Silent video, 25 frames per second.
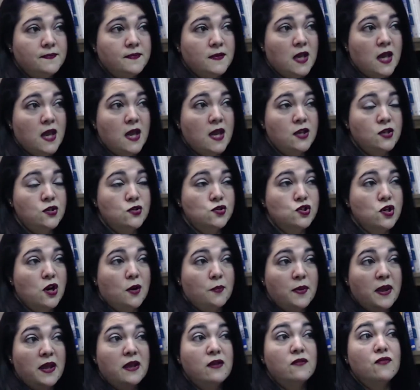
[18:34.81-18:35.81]
and you start
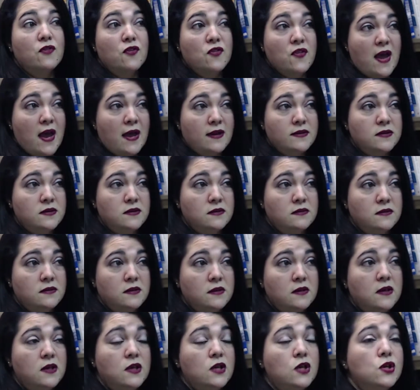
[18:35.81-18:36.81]
paying for that.
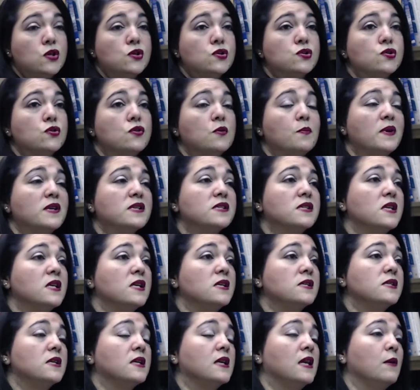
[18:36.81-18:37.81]
So the best thing
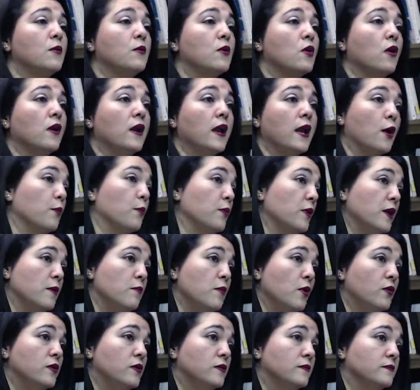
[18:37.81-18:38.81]
is to keep it on airplane
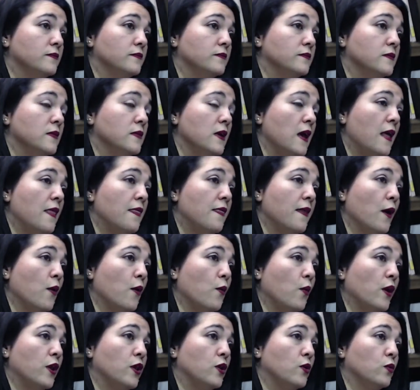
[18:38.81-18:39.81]
mode, and that
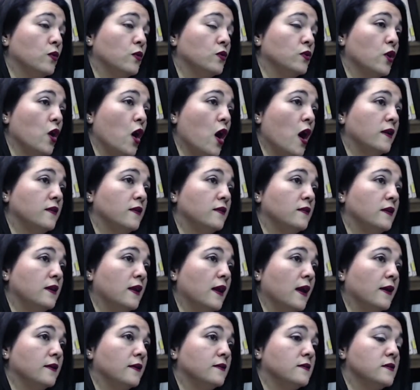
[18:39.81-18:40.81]
way you will not
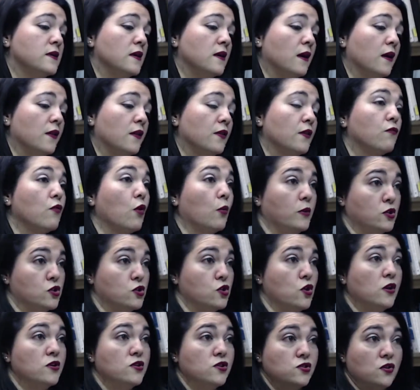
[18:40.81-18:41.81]
get the roaming
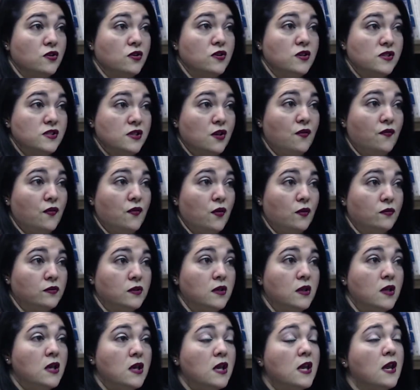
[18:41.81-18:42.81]
charges on your cell phone.
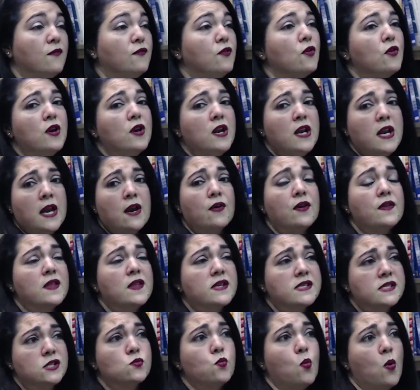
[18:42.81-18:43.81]
If you're in an area that
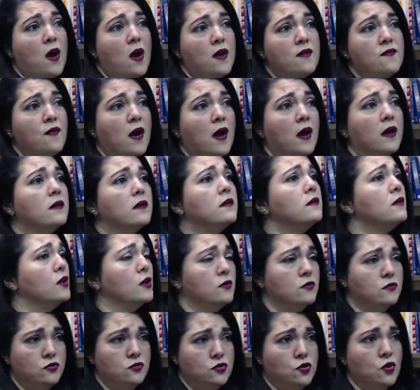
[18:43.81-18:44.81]
says Wi-Fi, you
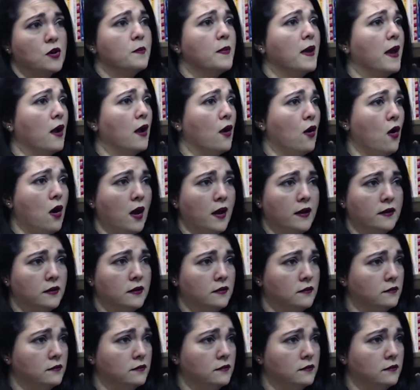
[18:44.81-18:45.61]
can turn it back on